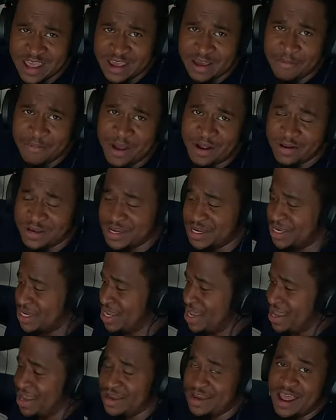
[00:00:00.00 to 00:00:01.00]
think about
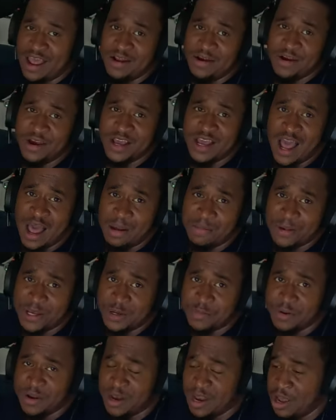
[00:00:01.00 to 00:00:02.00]
this kit down in the
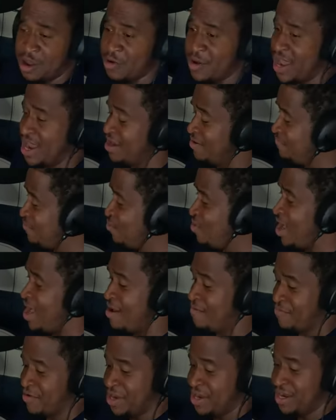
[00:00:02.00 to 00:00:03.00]
comments below. And if you
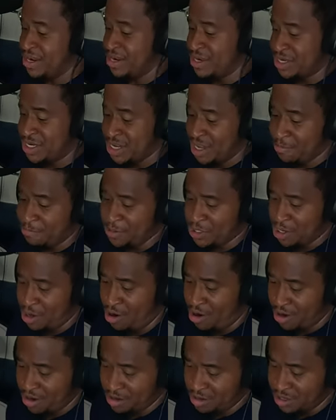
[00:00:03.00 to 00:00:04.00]
have any
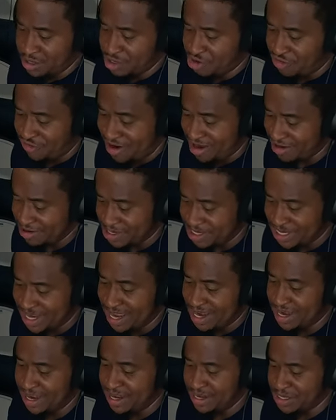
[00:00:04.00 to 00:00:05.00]
tips on the trigger
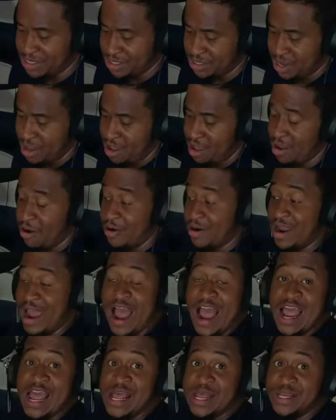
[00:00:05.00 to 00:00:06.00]
settings or
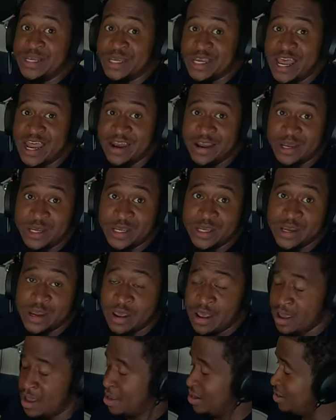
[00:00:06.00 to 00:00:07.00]
the hi-hat
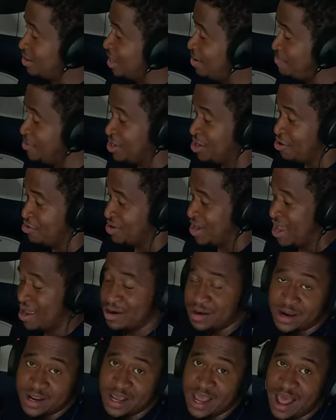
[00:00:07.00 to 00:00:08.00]
settings, let me know
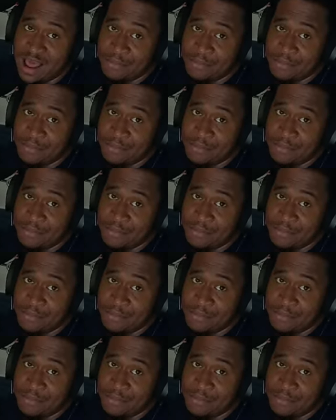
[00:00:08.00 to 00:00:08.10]
down in the